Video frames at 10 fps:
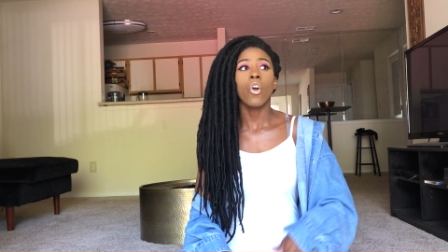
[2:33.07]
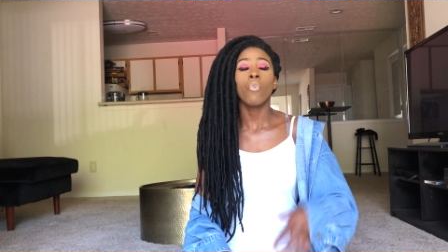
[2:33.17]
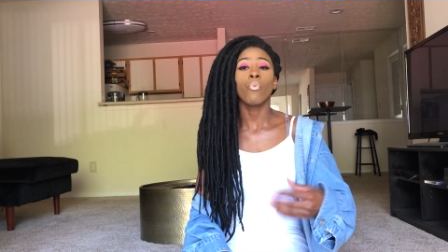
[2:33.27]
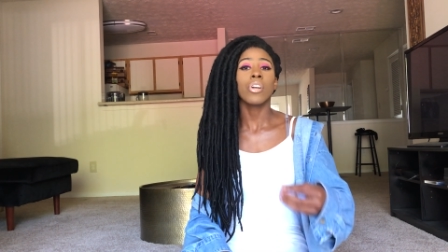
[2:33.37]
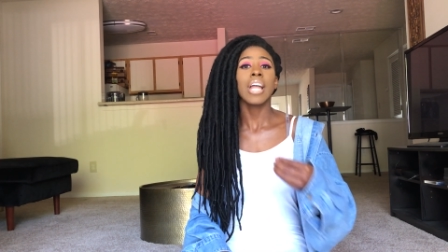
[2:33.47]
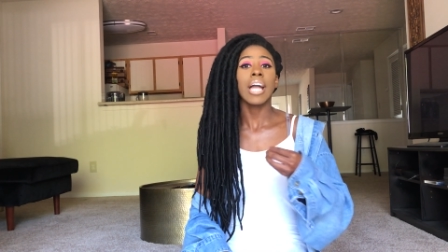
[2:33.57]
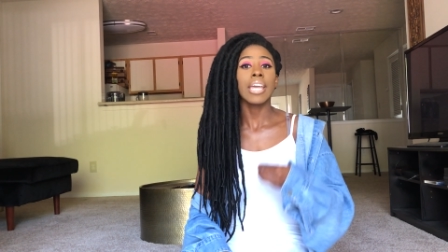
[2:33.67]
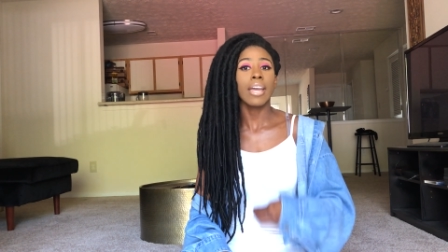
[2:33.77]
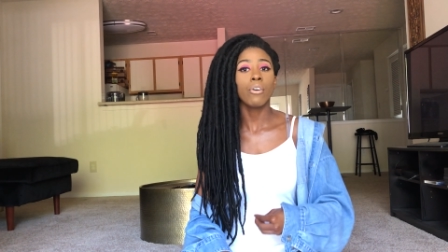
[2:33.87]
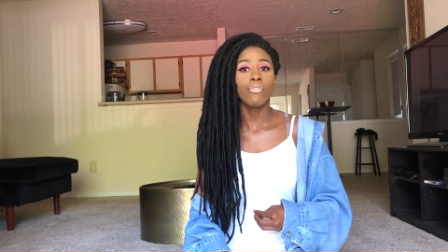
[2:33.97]
if we're not
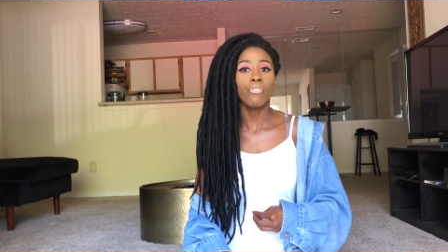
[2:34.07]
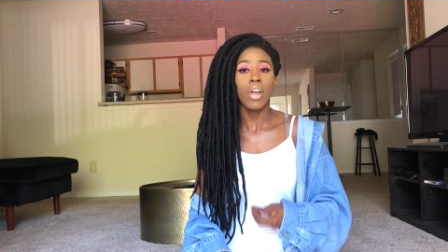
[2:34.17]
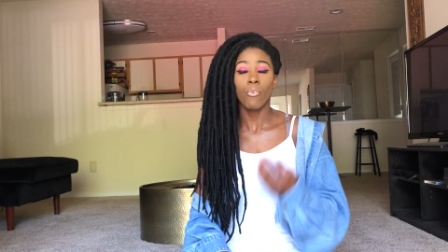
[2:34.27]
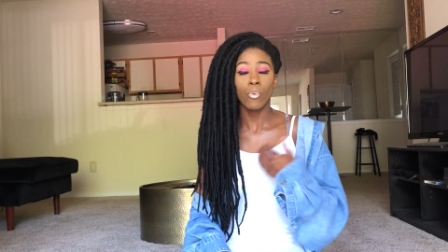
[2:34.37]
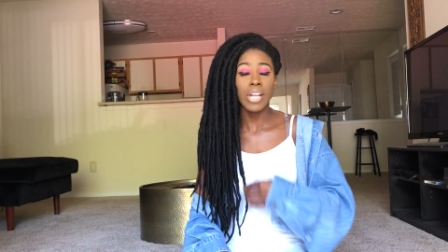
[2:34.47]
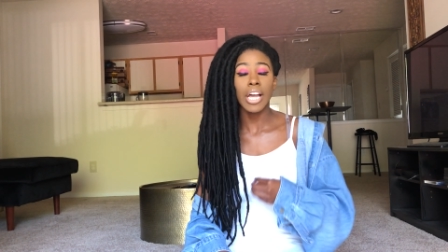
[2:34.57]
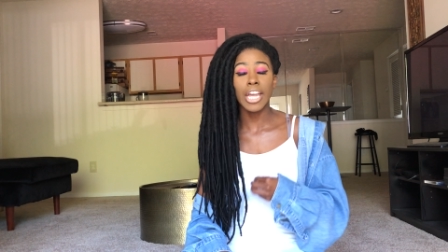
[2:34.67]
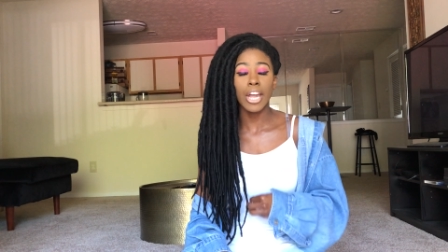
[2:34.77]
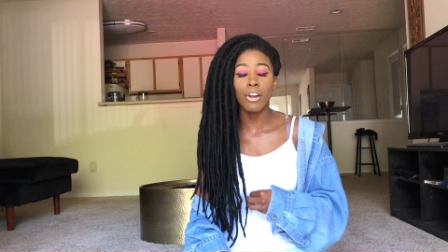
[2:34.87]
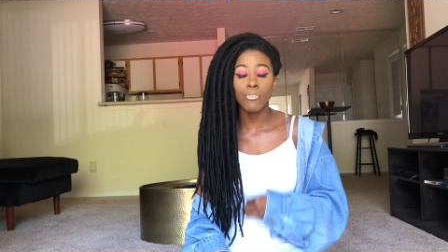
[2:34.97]

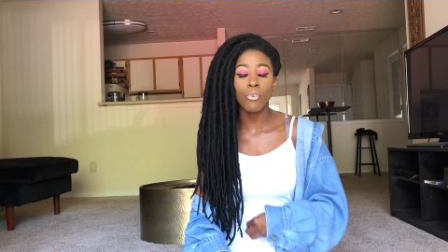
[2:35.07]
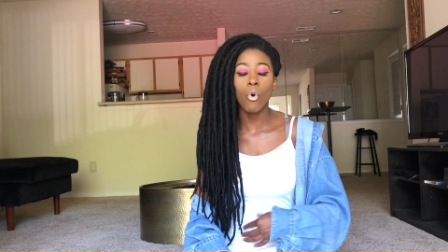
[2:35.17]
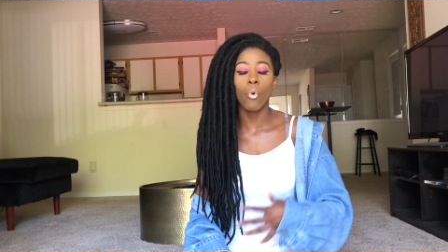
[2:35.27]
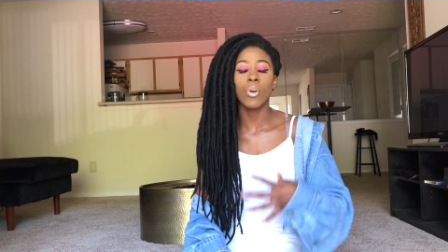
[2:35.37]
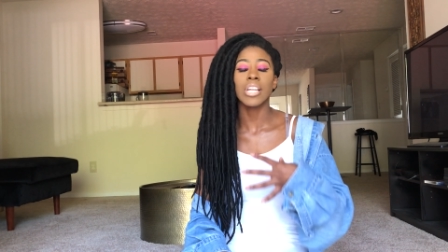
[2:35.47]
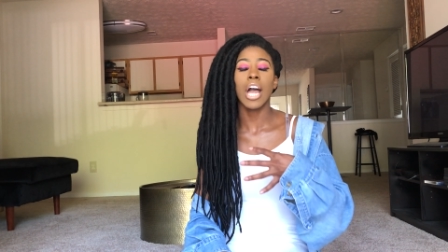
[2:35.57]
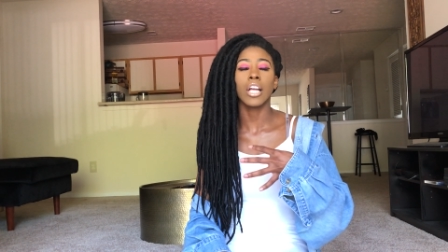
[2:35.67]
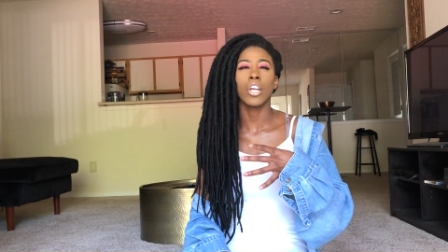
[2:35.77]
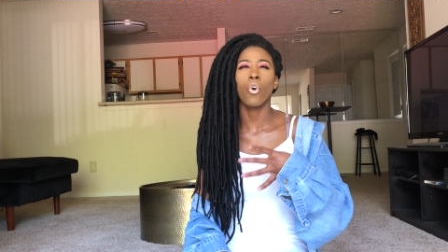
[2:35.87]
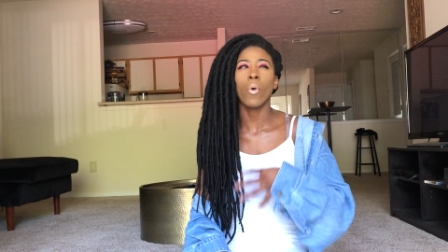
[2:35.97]
careful or we're
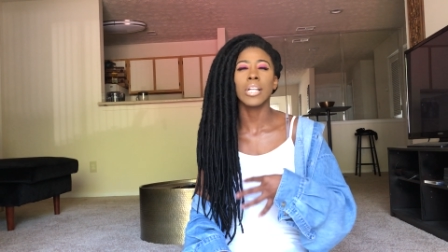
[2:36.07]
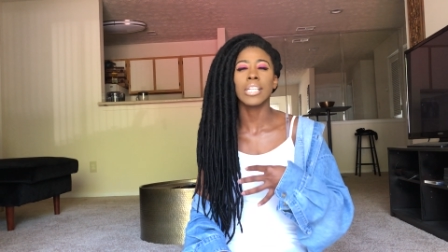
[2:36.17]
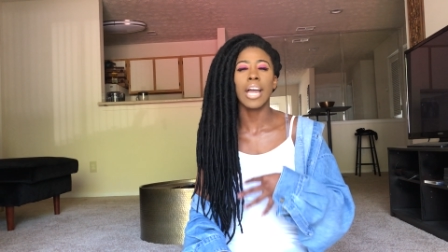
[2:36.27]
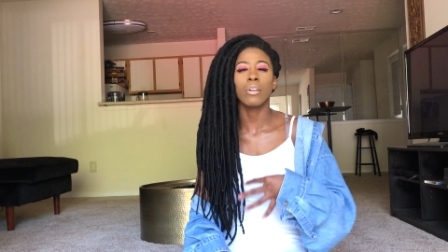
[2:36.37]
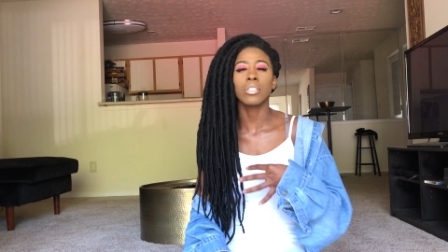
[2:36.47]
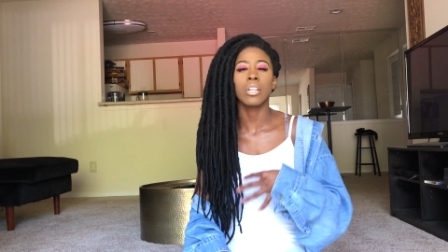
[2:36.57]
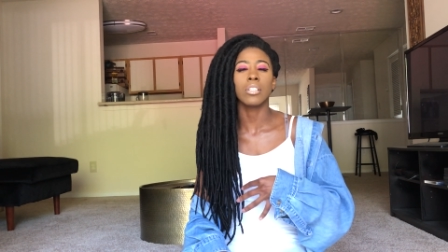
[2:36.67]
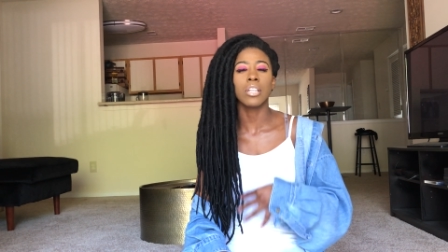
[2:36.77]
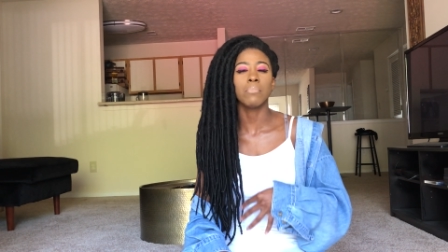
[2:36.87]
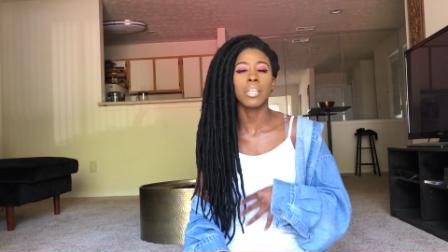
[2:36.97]
not going down to the
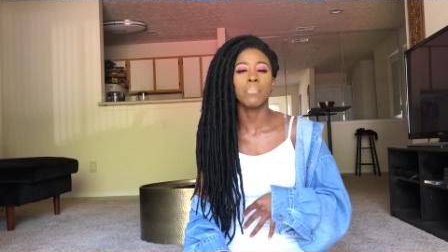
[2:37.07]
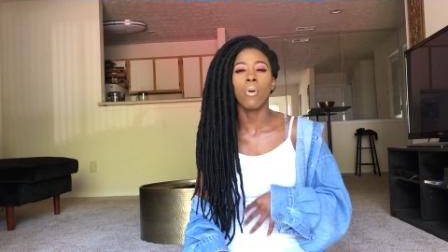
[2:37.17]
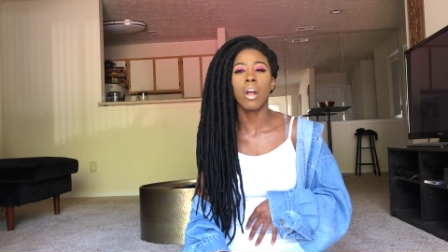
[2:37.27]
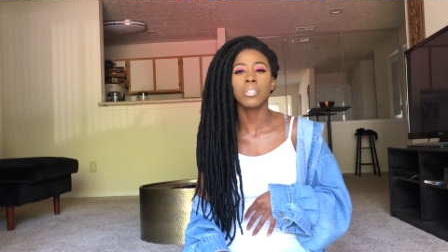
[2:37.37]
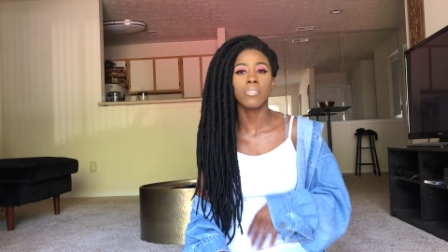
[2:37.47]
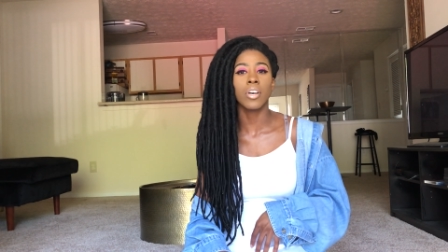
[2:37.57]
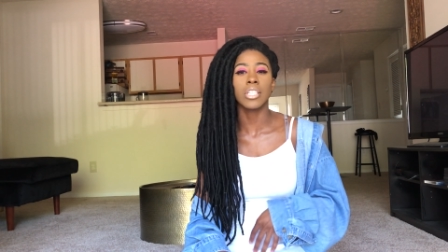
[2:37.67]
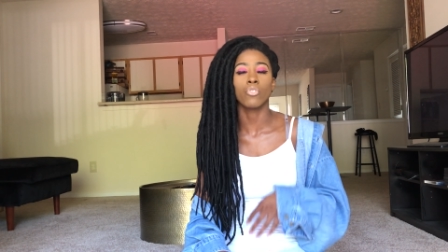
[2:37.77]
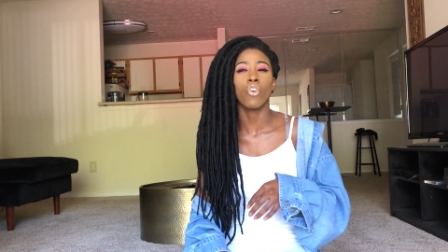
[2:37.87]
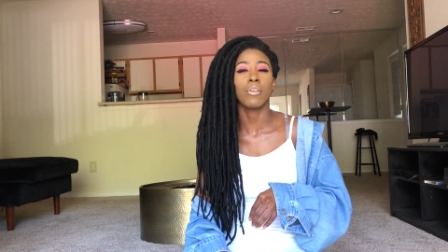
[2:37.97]
deep parts of us
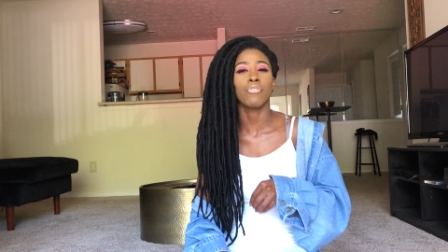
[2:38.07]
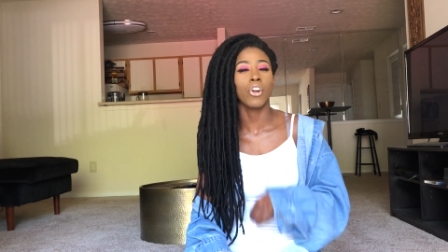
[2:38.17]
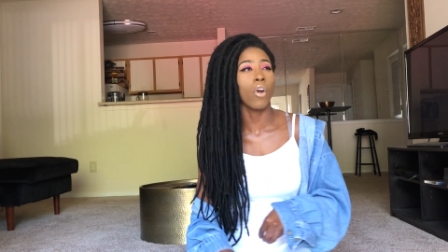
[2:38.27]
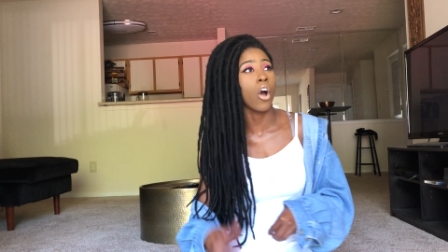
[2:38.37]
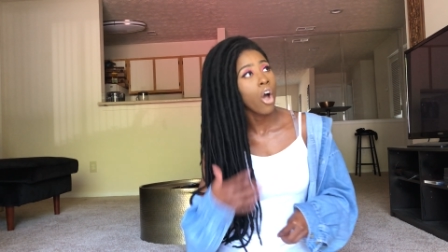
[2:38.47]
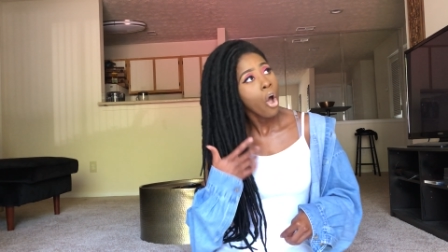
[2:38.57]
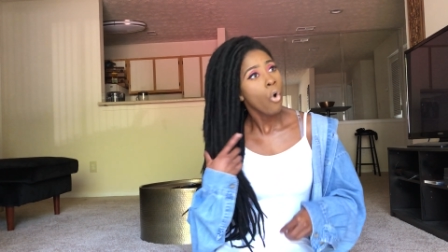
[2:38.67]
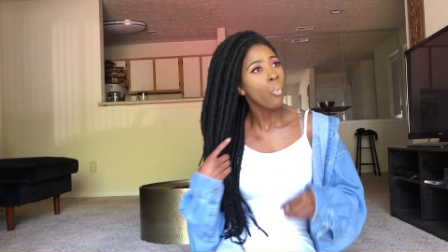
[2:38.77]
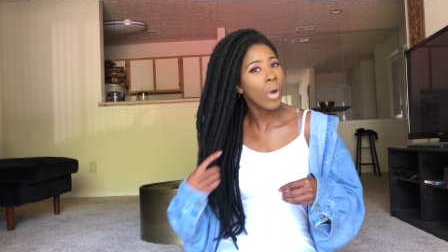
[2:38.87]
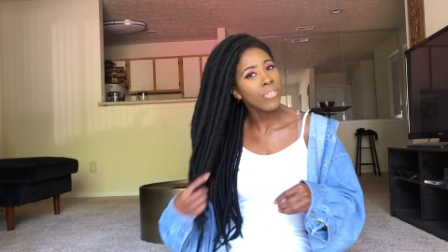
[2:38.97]
and trying to figure out
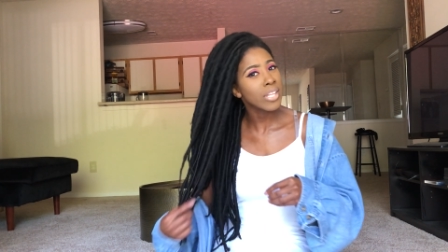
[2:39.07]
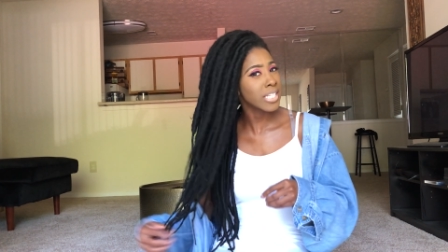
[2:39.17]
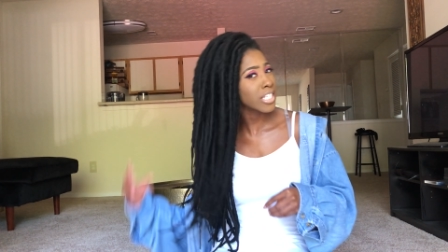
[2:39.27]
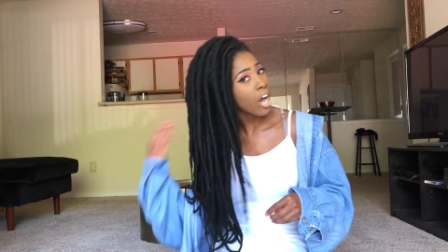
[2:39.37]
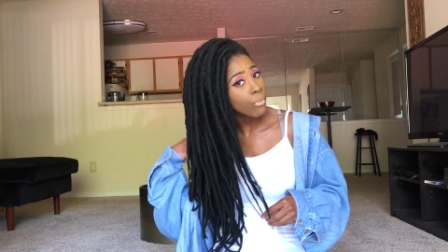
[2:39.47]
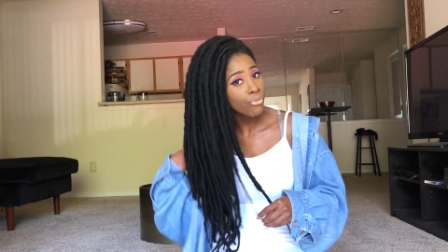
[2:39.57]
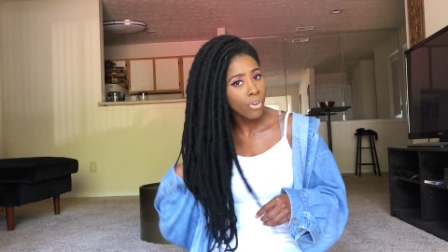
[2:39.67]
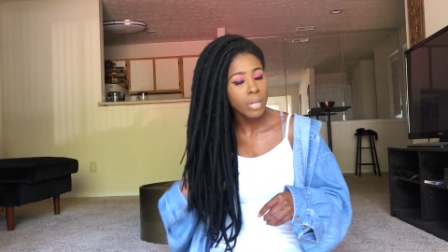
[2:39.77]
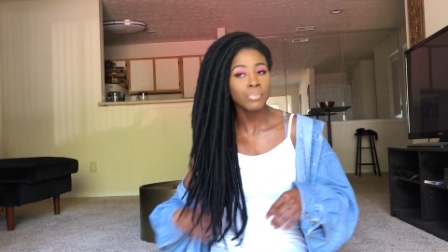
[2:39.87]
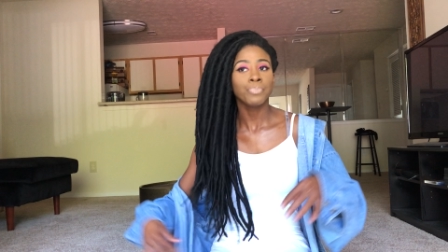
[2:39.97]
where did this come
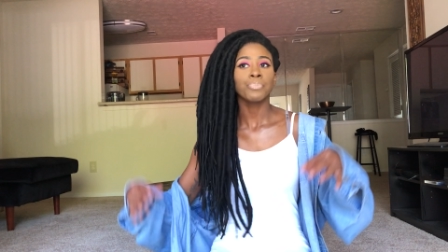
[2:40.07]
from,